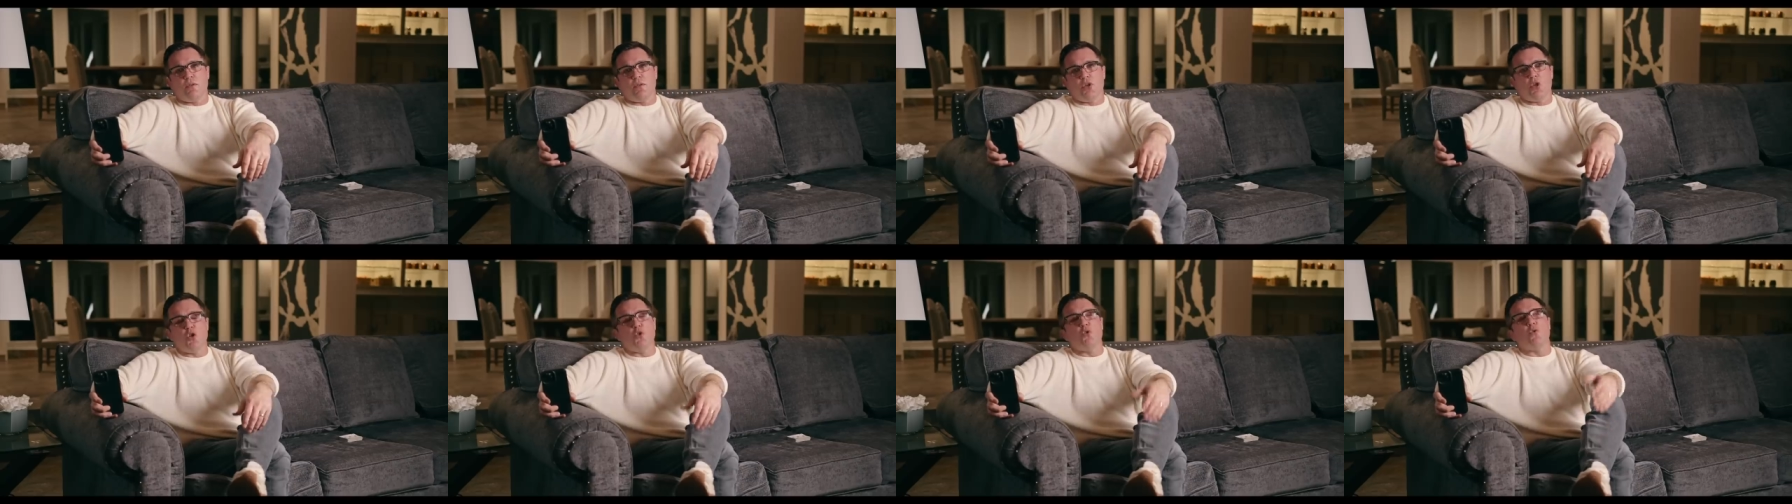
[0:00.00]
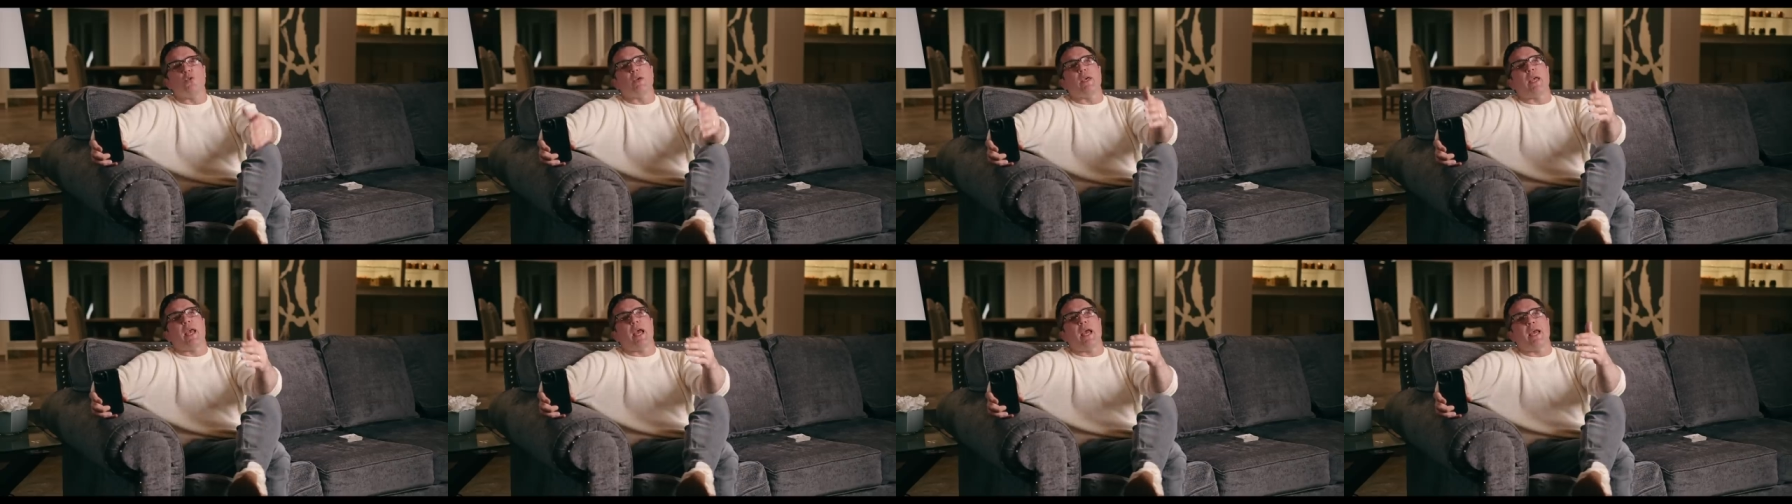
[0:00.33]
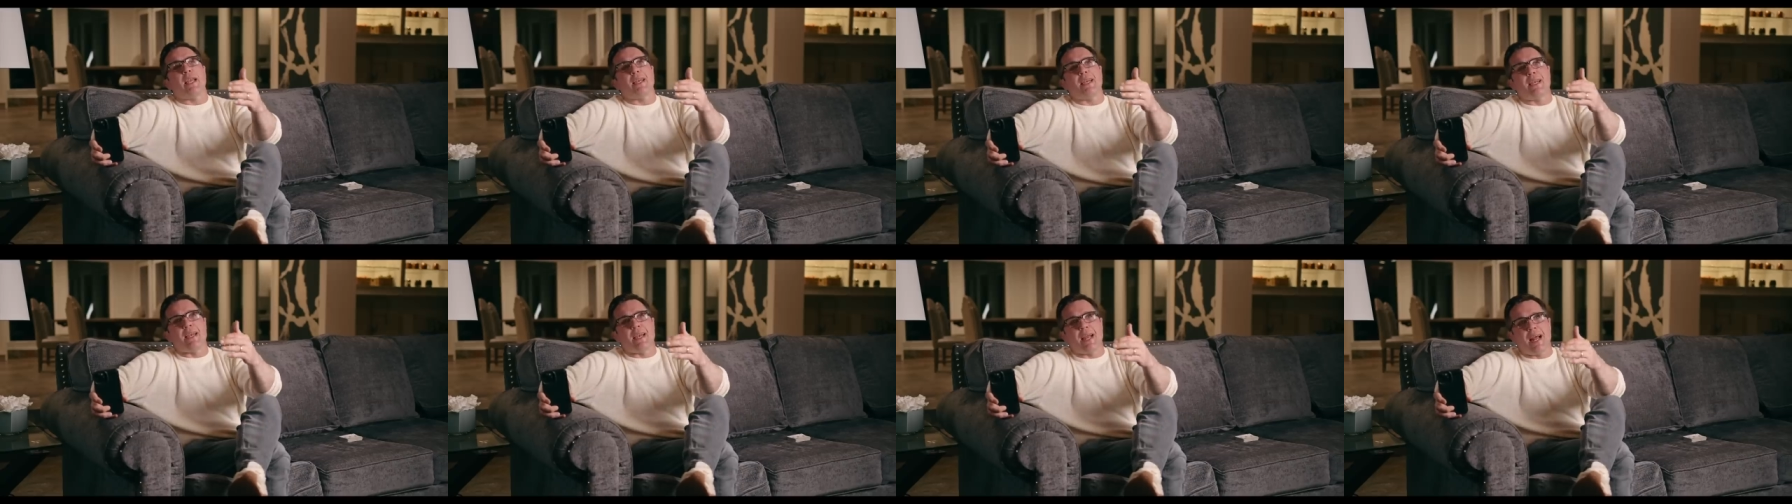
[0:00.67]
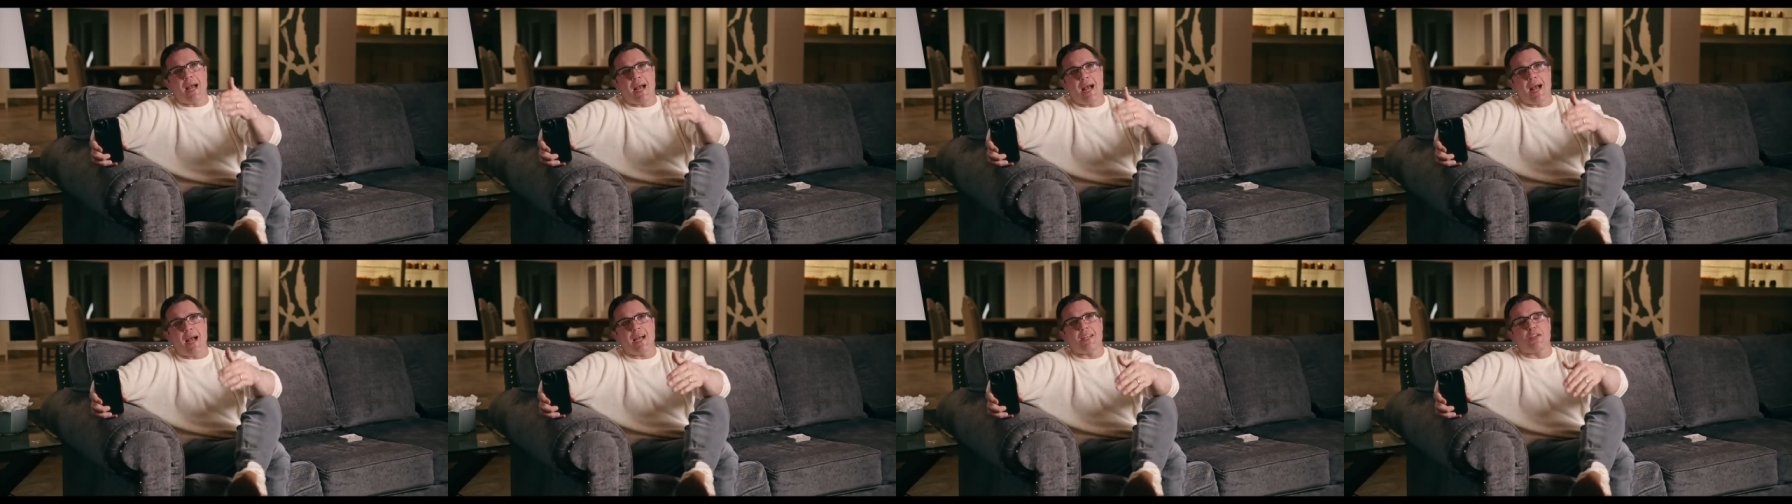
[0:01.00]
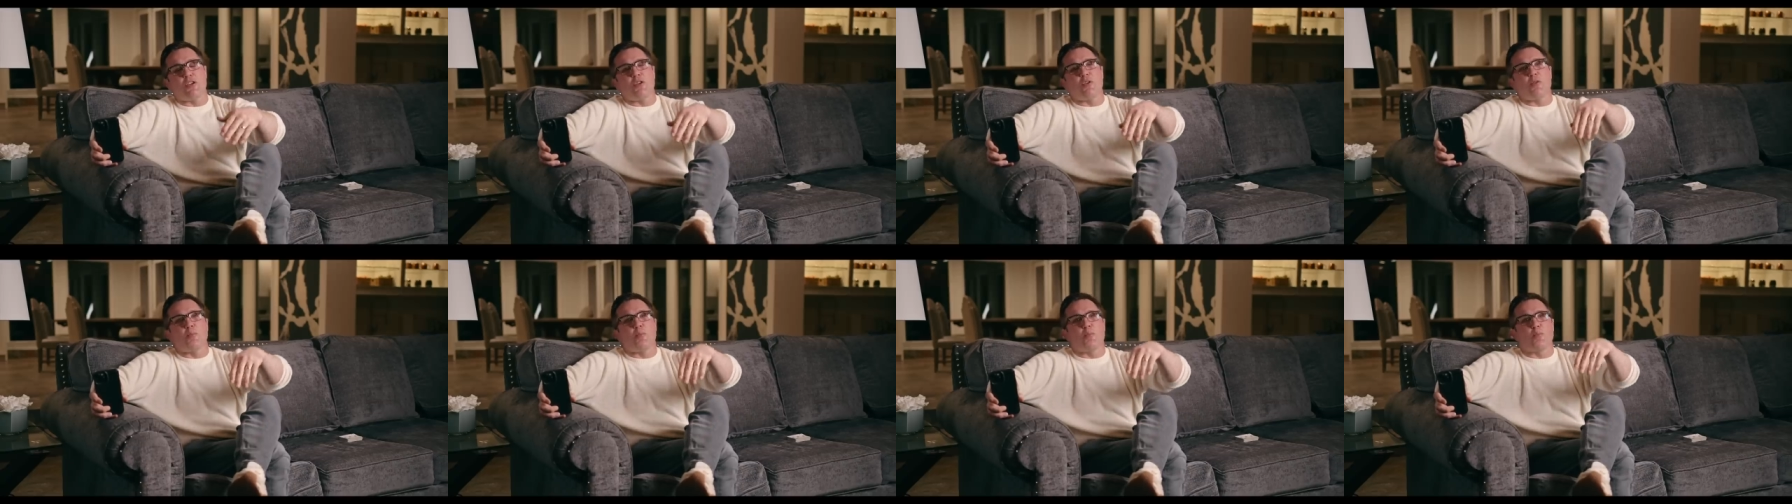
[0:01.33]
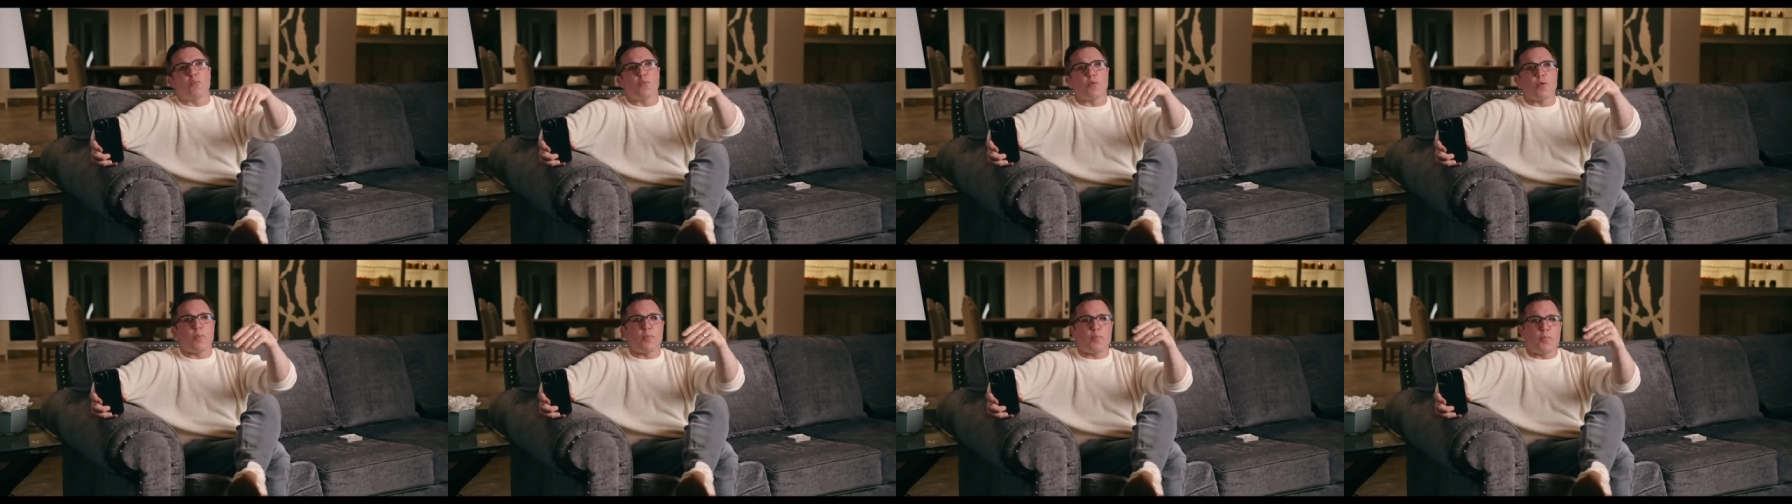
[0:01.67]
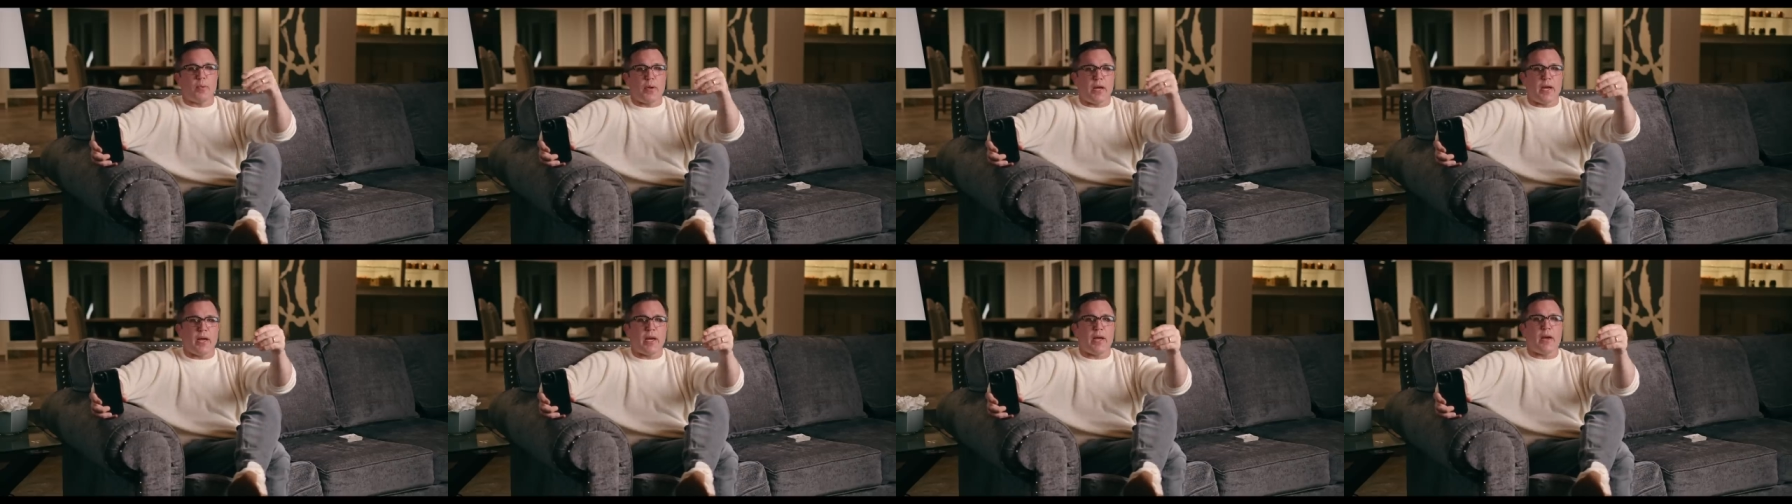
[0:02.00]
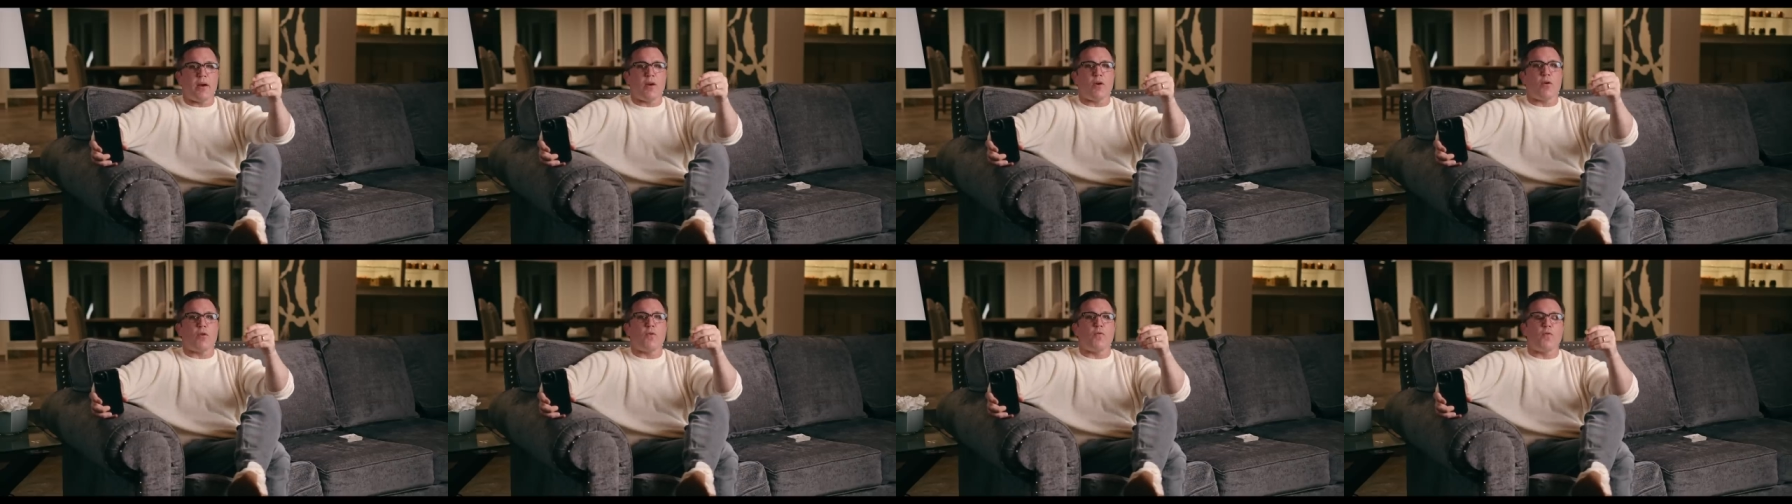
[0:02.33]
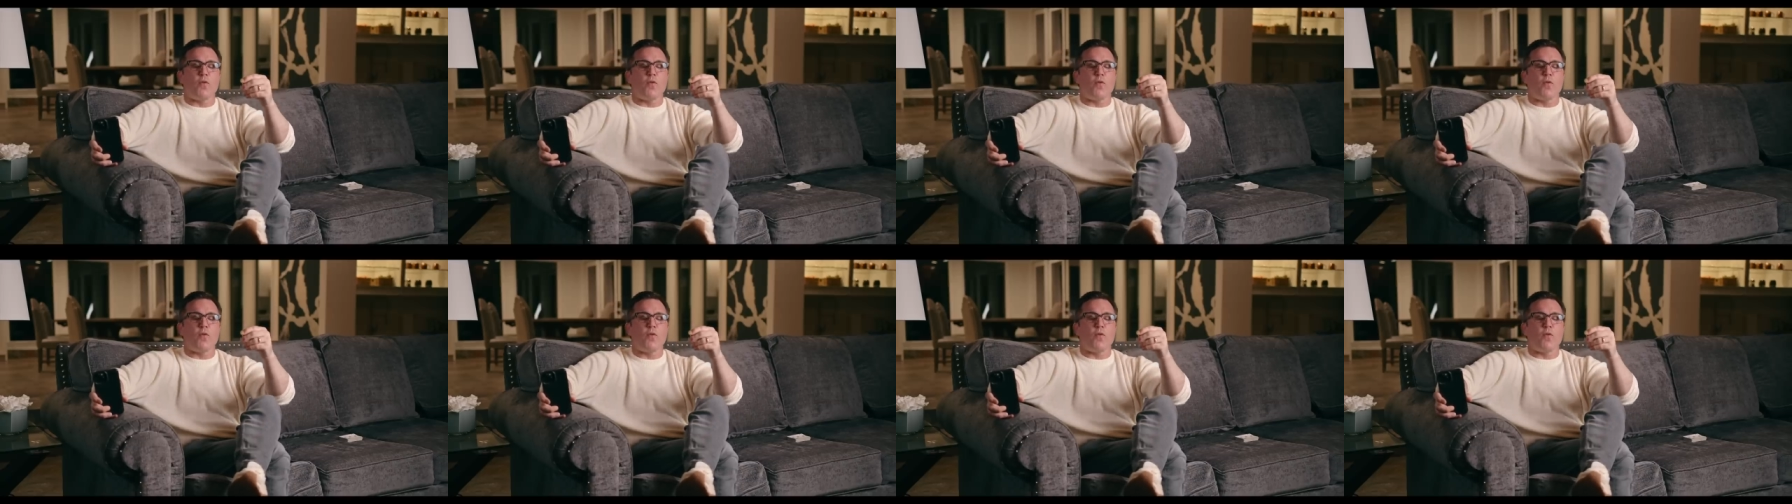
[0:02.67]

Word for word: You cannot prepare